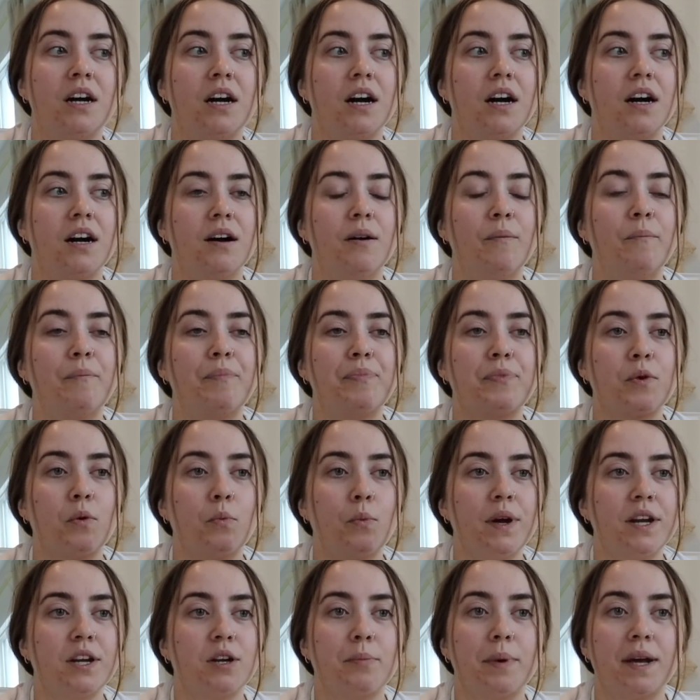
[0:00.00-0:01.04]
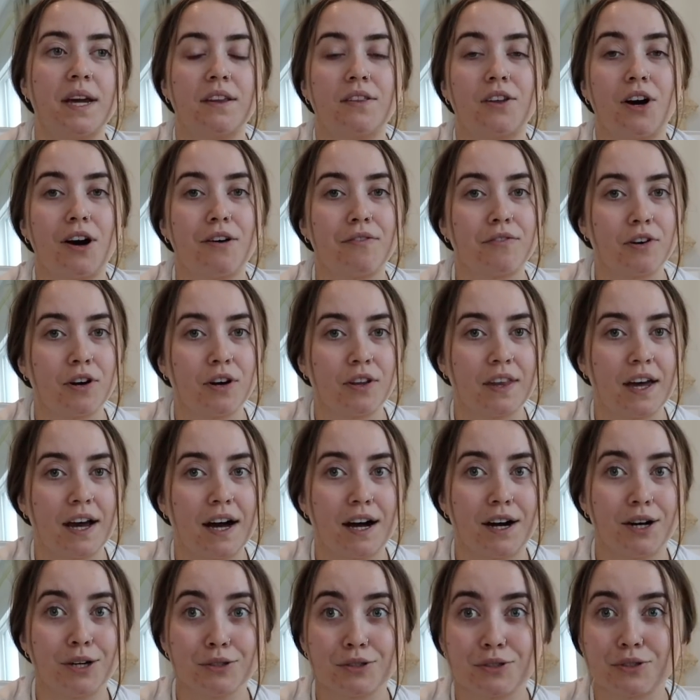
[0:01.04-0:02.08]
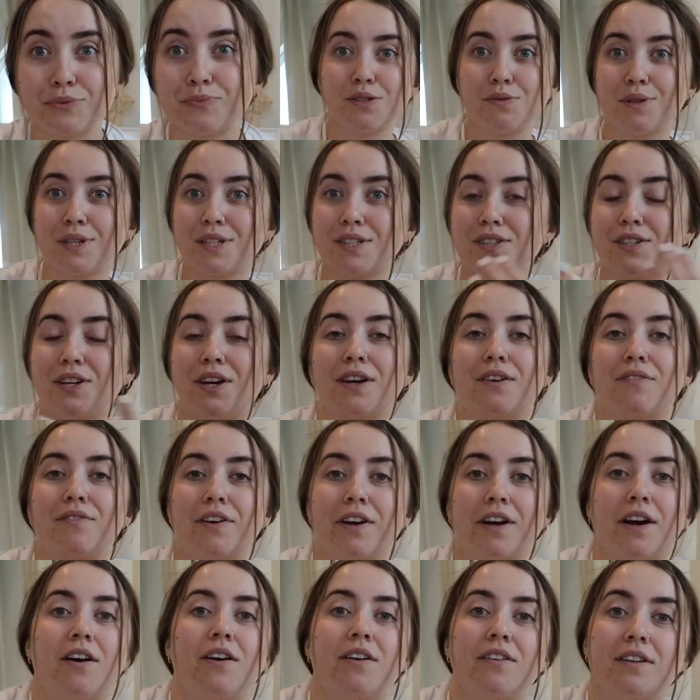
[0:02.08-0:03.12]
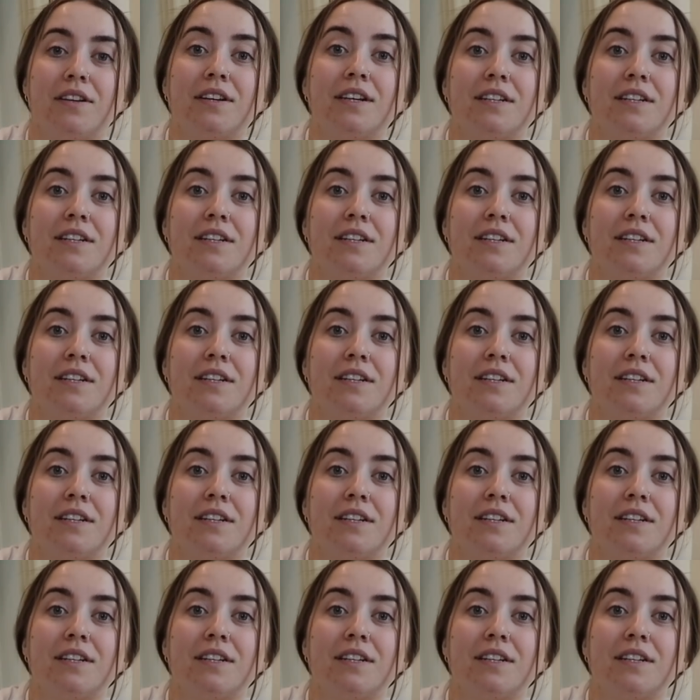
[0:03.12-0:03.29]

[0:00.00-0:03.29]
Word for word: um, when you're making the offer on the house so we can still like figure out all the